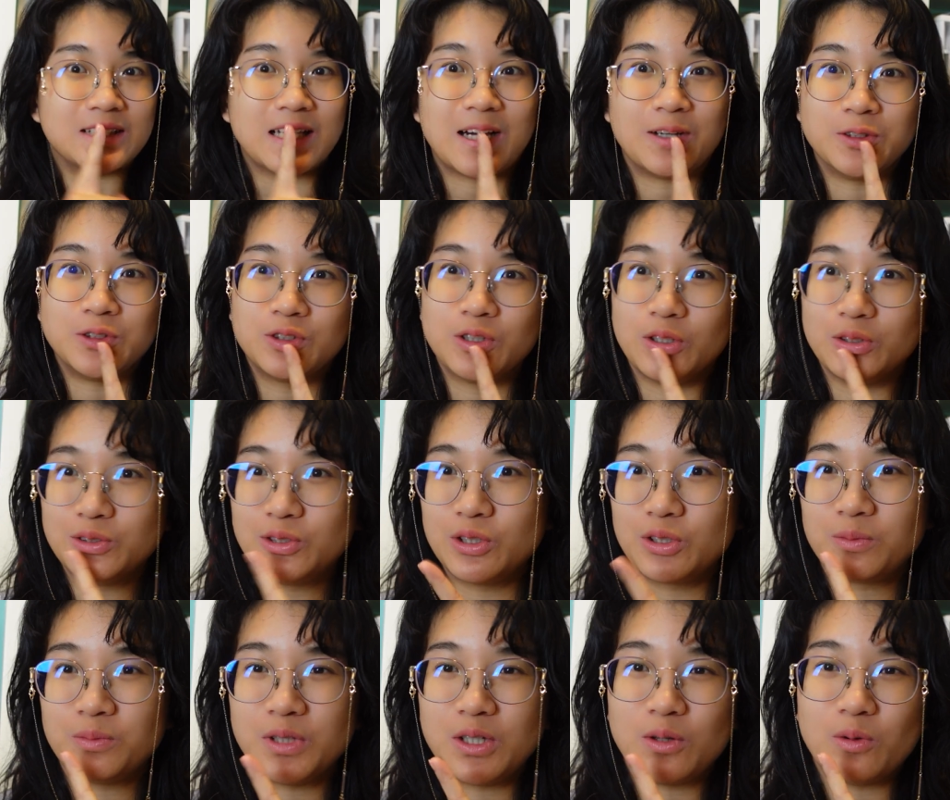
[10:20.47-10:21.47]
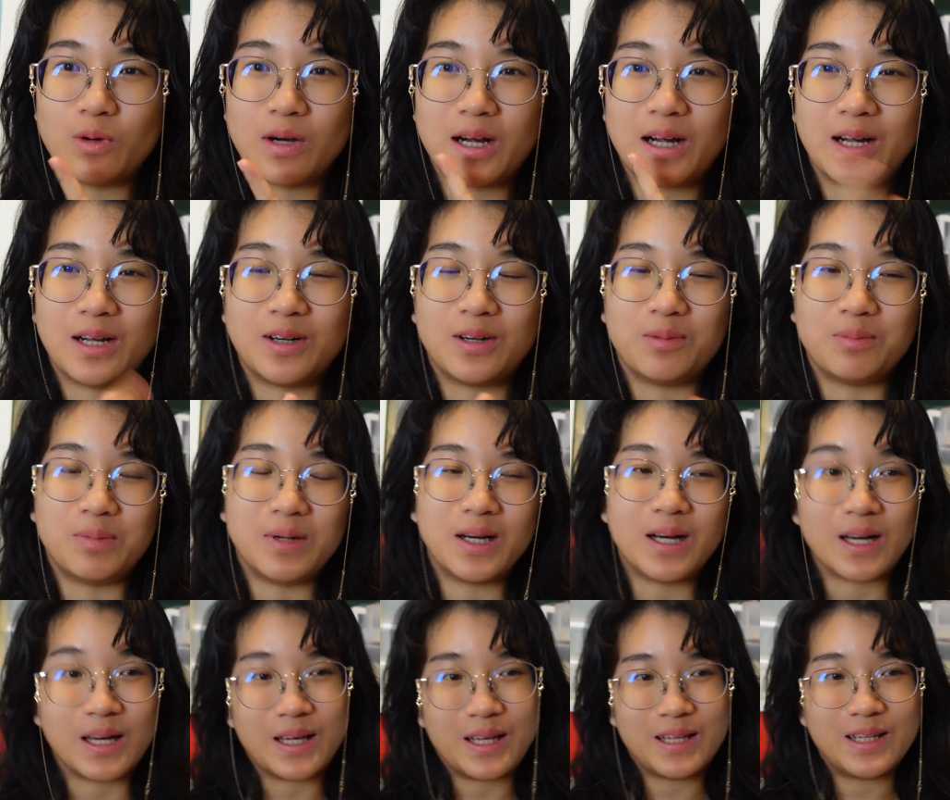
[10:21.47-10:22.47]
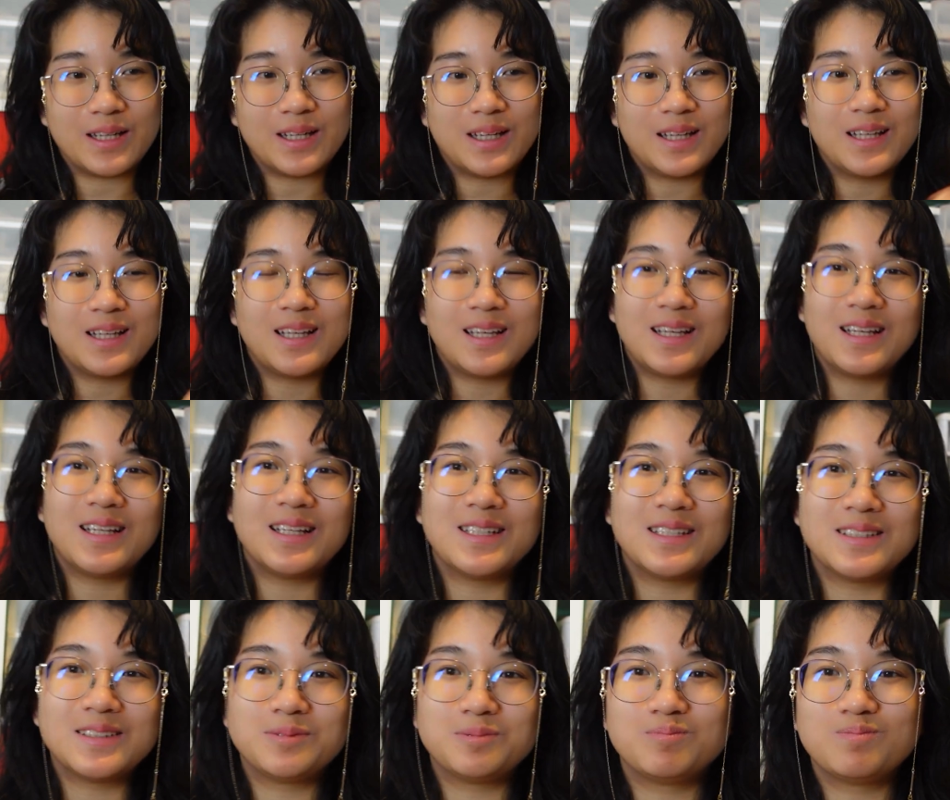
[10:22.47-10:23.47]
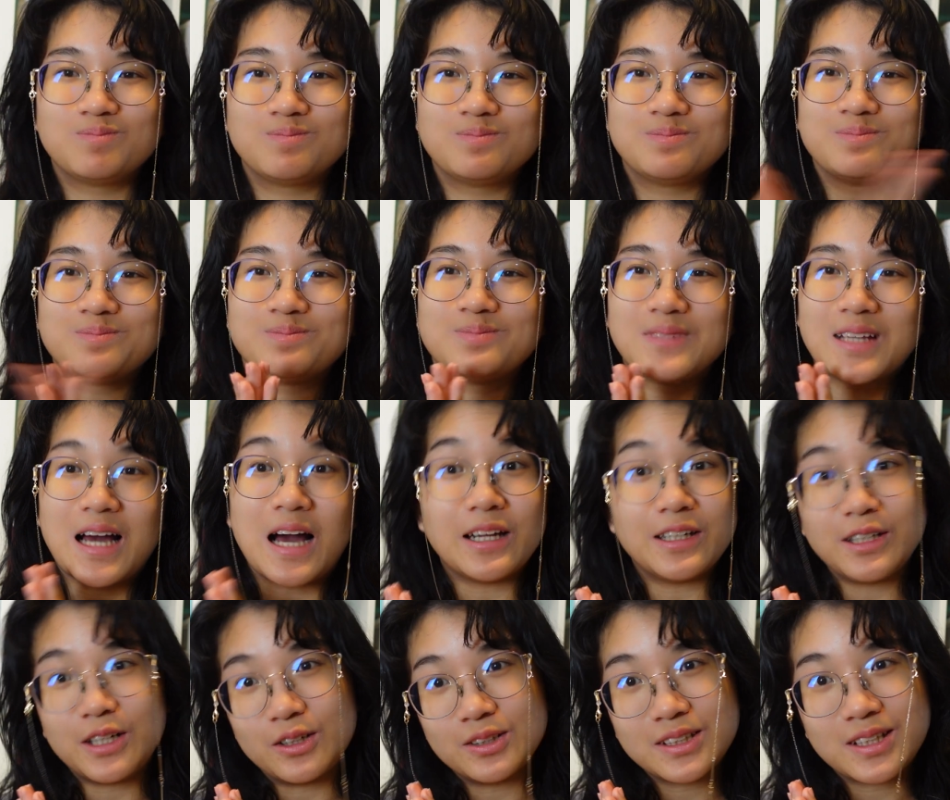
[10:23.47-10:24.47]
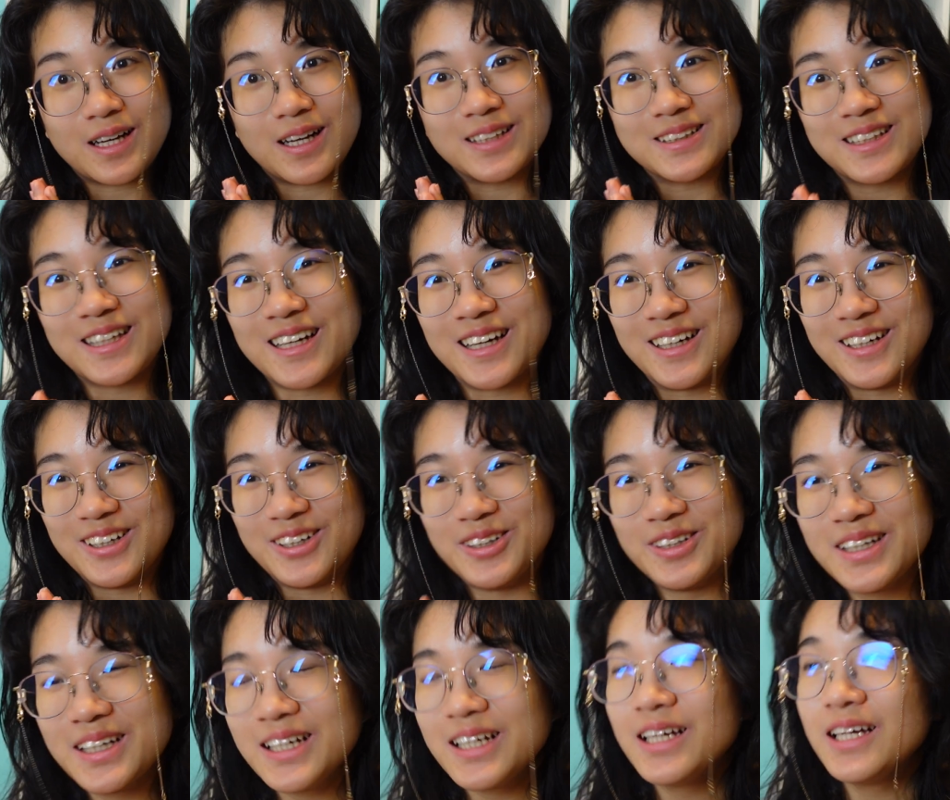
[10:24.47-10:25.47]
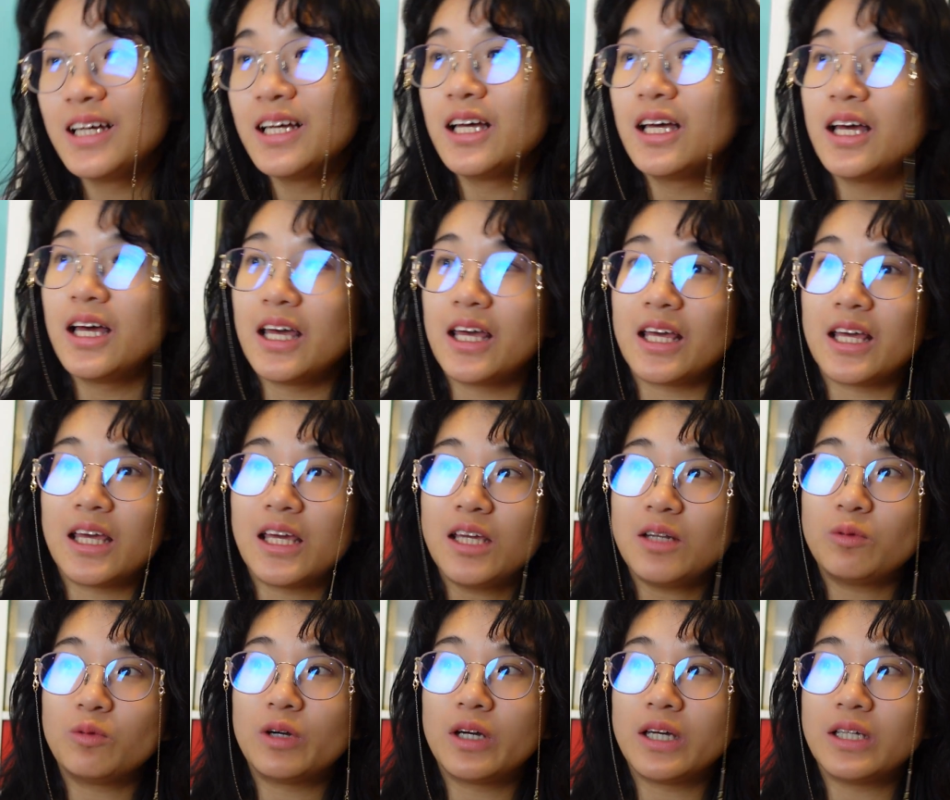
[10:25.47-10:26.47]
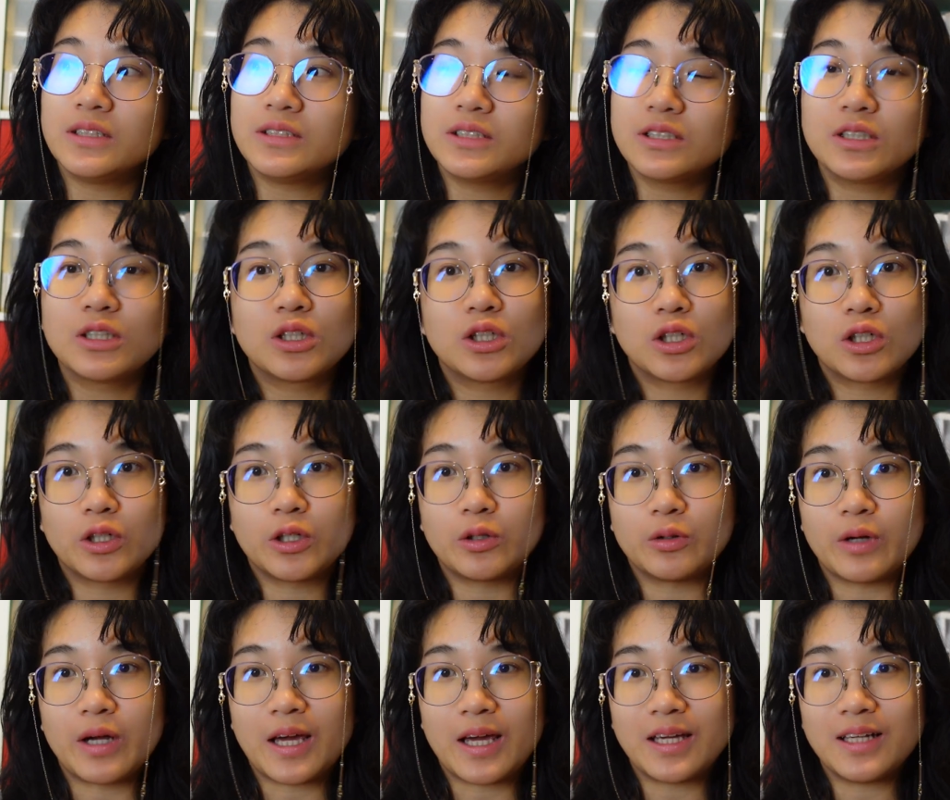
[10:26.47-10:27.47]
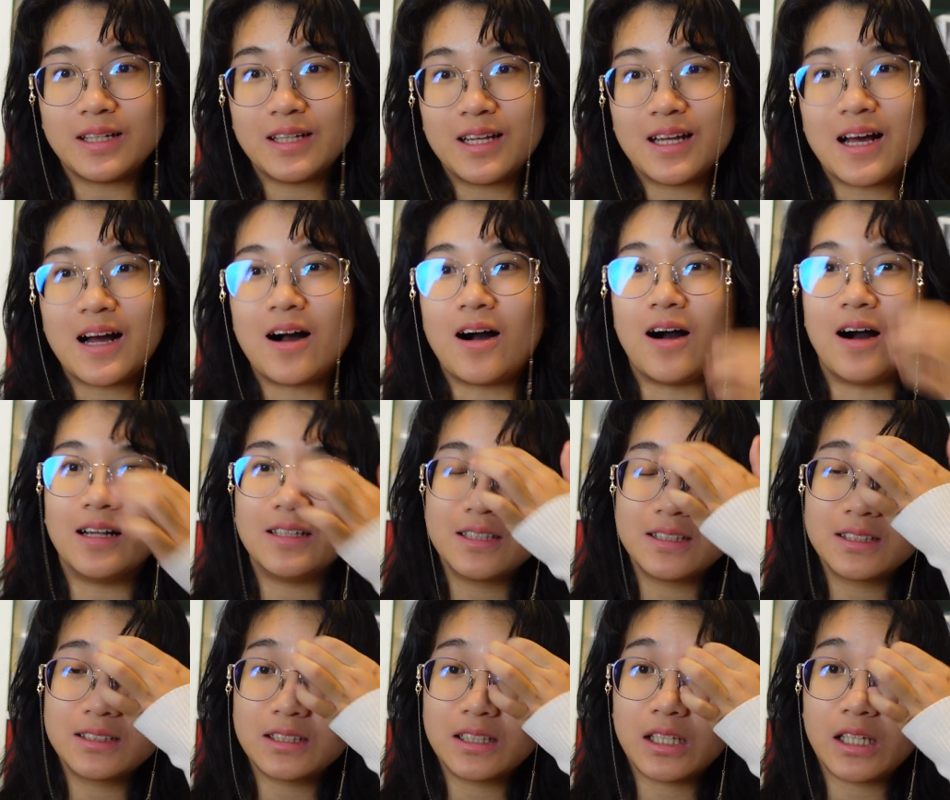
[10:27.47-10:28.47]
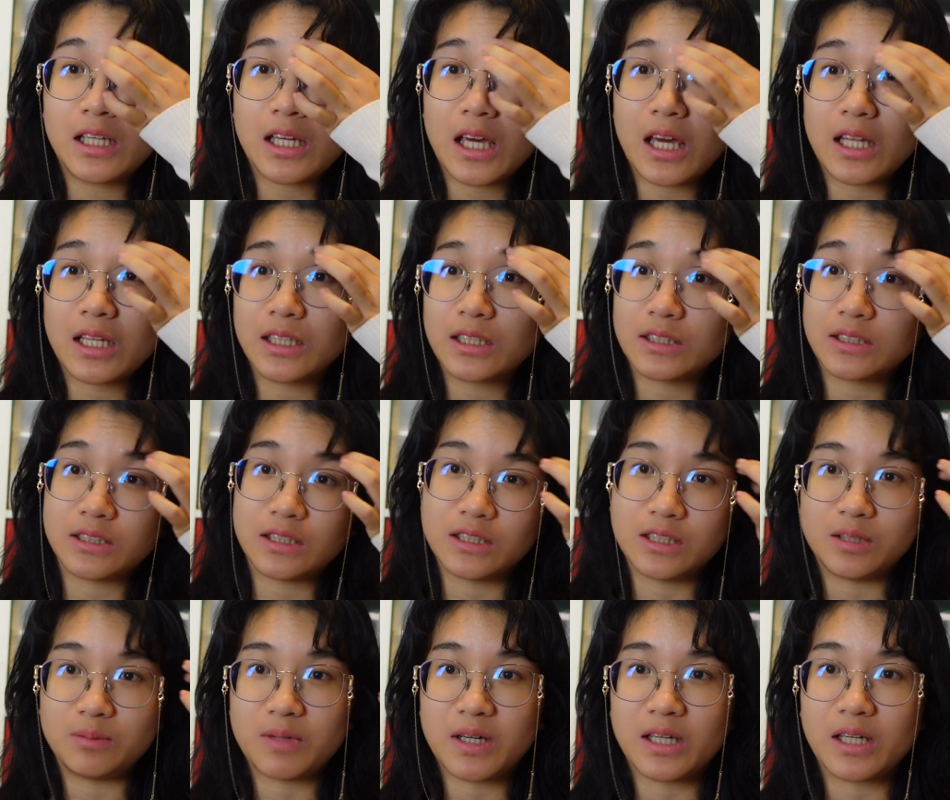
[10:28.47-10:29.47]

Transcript: outro took me a while, but how did Otakon go? It went great. Honestly, it exceeded my